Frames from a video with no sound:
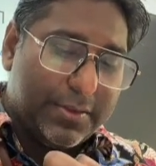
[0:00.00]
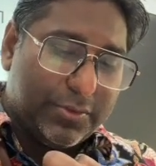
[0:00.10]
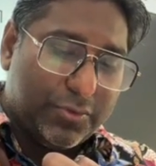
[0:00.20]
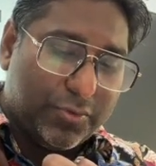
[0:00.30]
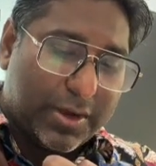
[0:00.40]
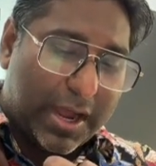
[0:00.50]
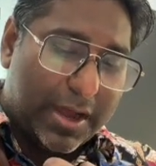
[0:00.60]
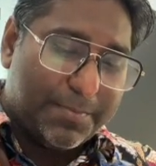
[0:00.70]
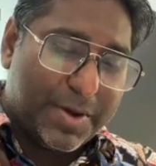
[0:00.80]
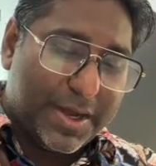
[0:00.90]
to
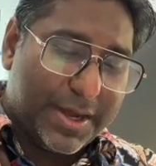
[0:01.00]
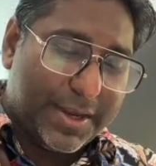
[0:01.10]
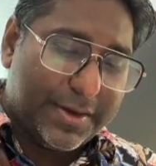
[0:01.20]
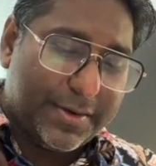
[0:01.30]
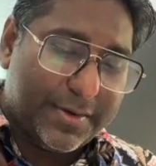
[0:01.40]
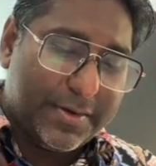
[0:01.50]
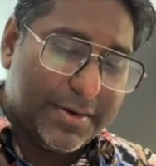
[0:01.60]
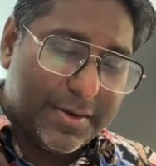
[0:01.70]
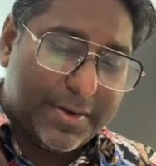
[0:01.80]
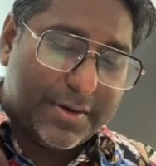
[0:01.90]
carbon
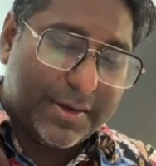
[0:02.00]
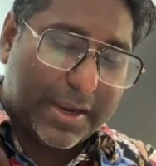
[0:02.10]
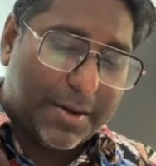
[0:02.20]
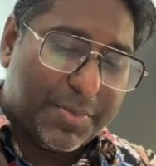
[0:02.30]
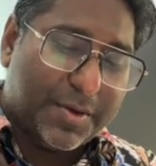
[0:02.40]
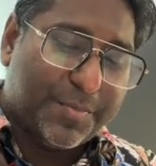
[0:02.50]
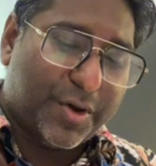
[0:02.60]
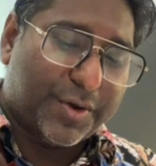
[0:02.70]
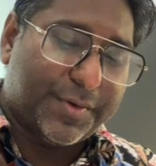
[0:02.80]
double bond.